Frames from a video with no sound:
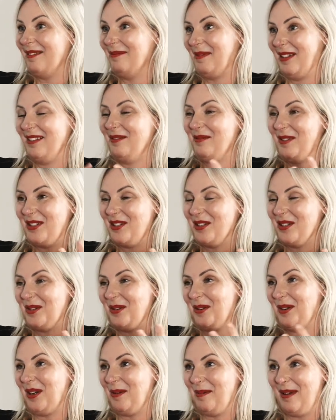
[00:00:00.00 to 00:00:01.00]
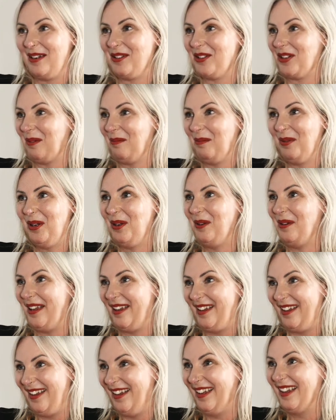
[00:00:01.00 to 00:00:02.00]
yeah. we're just talking about shampoo
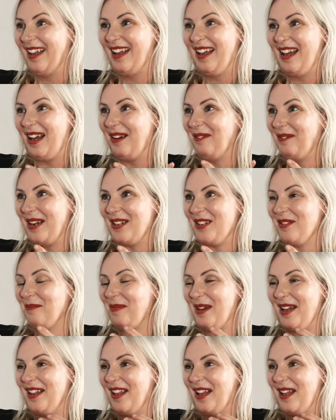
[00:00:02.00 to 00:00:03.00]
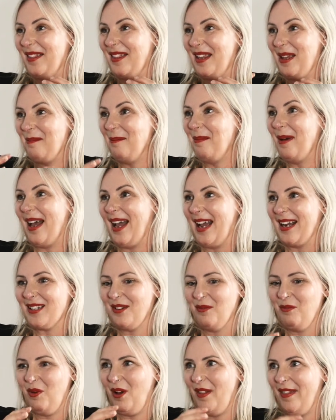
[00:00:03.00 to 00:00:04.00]
here, yes. and whether but the impact
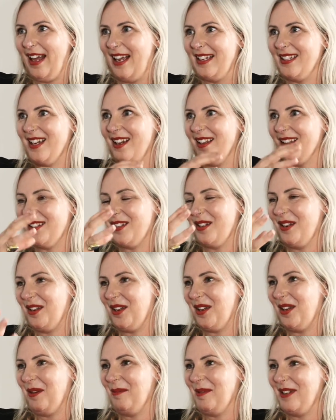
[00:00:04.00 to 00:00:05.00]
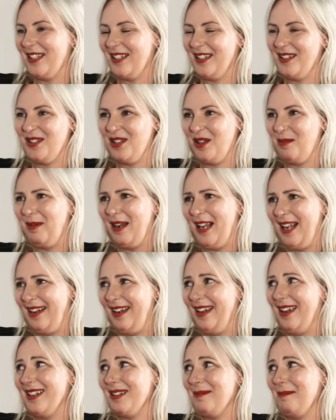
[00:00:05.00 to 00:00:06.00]
of what that does to humans and to the
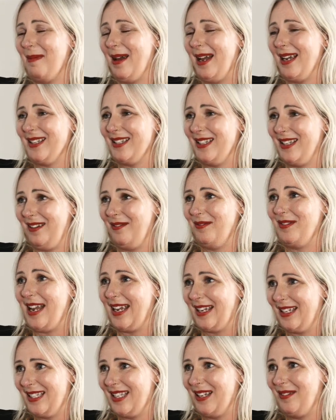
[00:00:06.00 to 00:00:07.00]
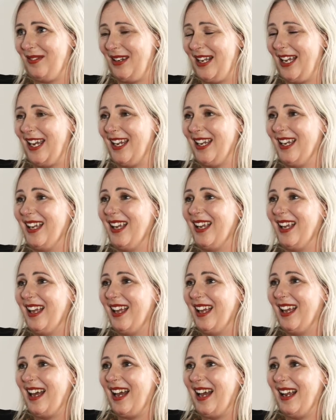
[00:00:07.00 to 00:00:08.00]
planet is yeah, massive negatively. It is,
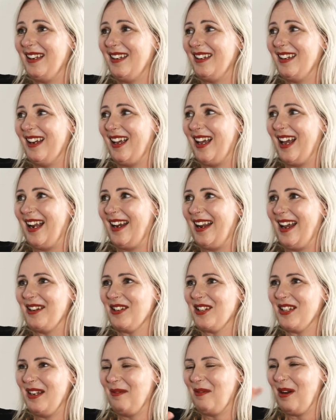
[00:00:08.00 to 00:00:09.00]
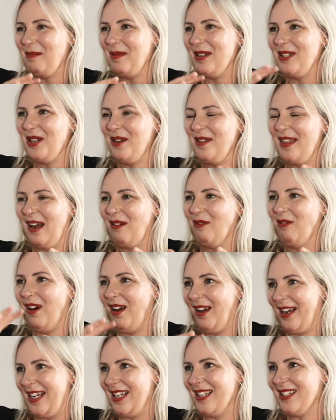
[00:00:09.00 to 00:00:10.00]
yeah. and, um, and actually, when we do that
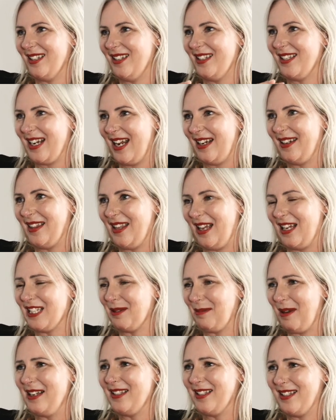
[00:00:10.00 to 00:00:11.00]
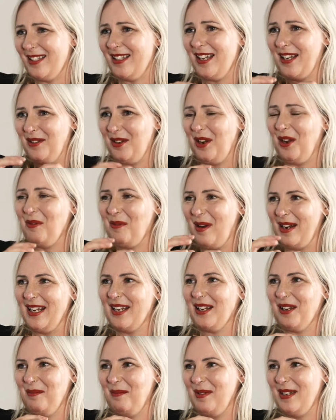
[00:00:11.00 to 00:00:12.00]
right and stand in that space and say no, when
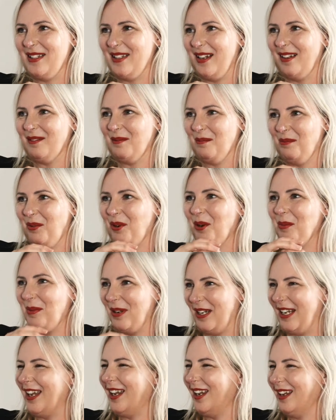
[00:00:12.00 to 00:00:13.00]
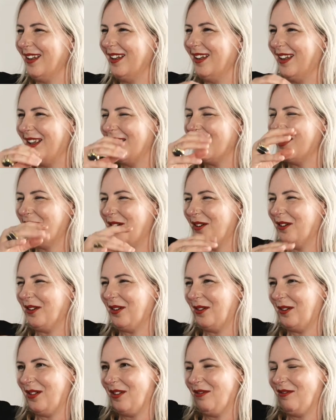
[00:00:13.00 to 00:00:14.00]
it can be done properly, mm. the
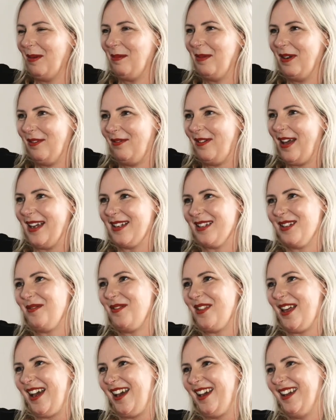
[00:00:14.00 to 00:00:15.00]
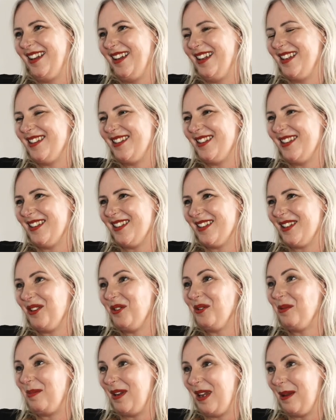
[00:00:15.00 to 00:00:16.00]
knock on and the ripple effect of that is just
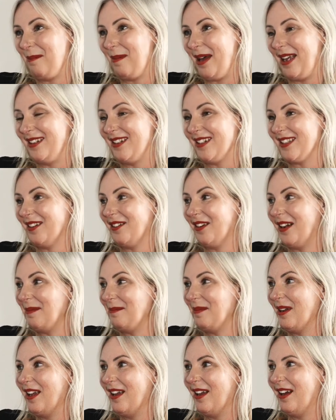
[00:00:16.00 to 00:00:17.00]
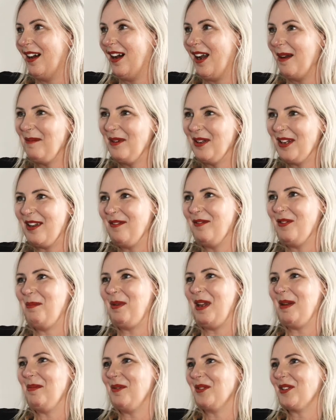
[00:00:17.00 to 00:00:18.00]
could be immense. And I'm I'm looking for
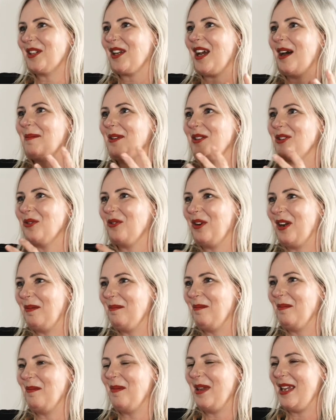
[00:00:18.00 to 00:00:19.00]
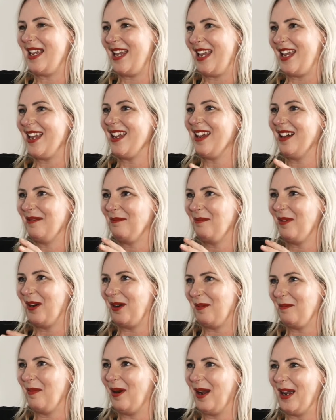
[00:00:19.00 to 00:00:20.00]
people to come and join me and my,
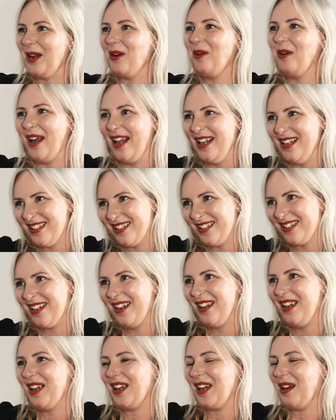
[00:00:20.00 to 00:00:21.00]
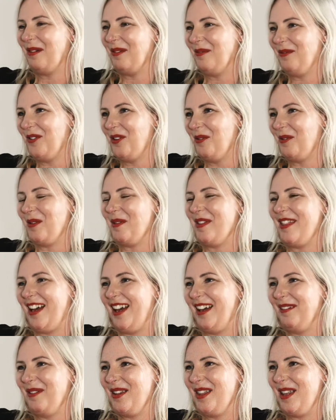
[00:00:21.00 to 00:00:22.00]
on my quest going forward with
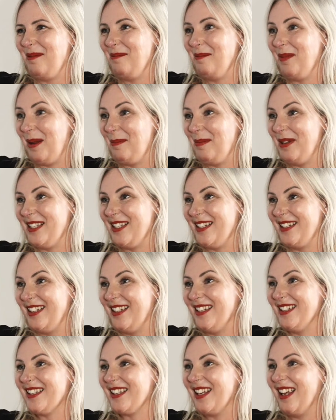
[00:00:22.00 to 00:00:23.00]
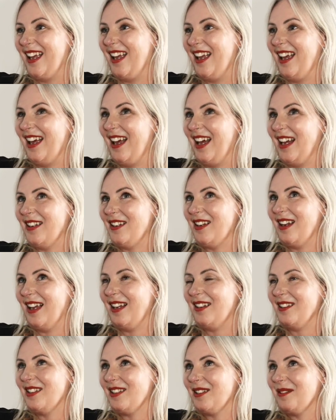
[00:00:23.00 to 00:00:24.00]
that within my business, and
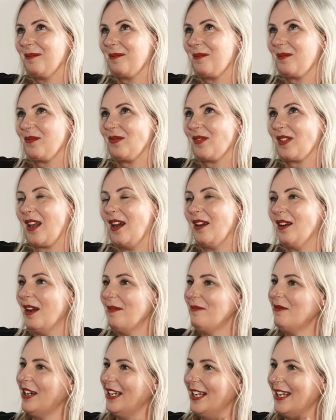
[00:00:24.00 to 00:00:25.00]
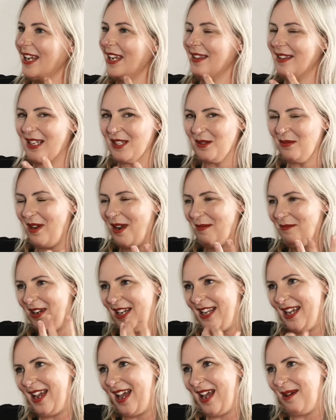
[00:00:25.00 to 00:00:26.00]
and and I'm really keen. That's why I'm
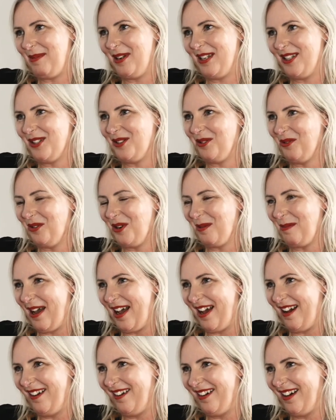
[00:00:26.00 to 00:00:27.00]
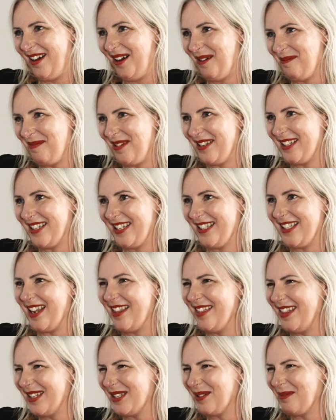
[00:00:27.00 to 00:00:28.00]
really happy to talk about our business
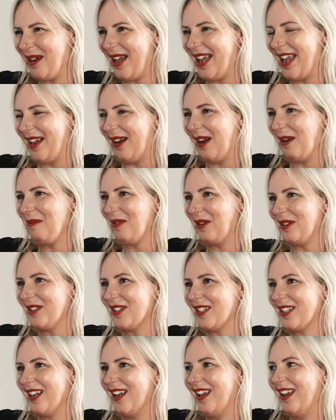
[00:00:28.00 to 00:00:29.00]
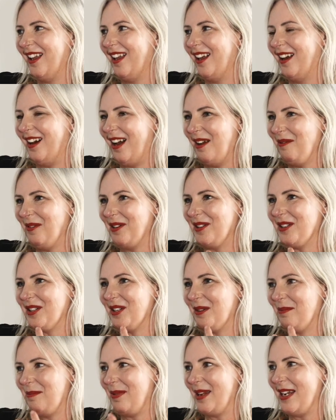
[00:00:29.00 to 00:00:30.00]
in this way. I mm, want, mm. I want
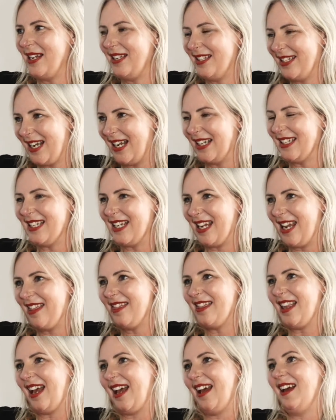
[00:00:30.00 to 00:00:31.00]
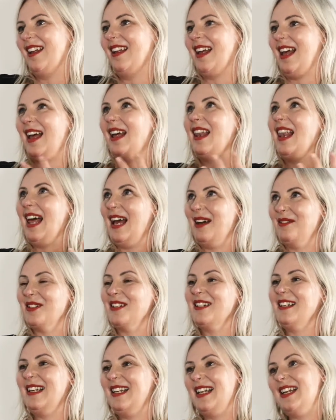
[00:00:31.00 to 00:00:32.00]
to be standing in that loud
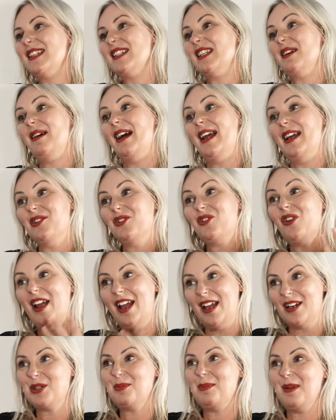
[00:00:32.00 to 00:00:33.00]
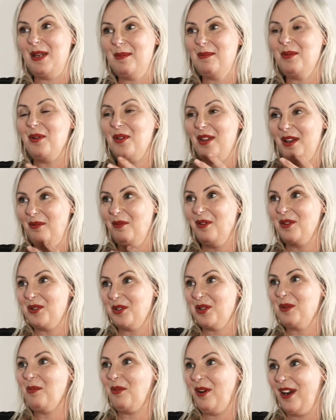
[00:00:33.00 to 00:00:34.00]
and clear, so I attract people that want
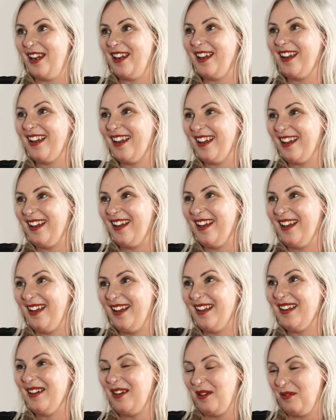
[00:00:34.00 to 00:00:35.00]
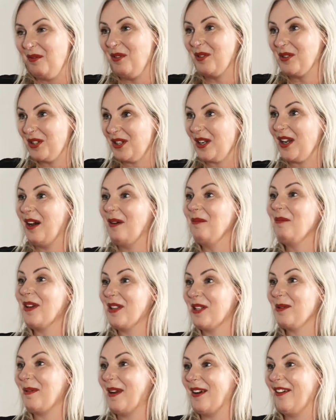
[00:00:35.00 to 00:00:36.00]
to bring, yes. uh, you know, want to come
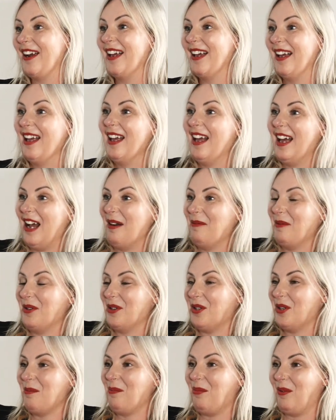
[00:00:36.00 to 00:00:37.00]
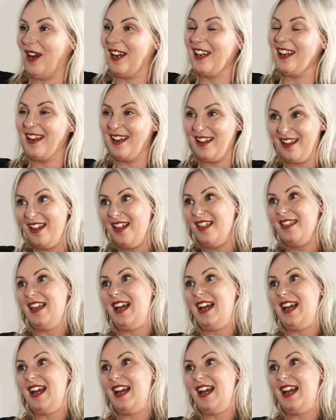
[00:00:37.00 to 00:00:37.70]
with spirit yes. and want to bring yes.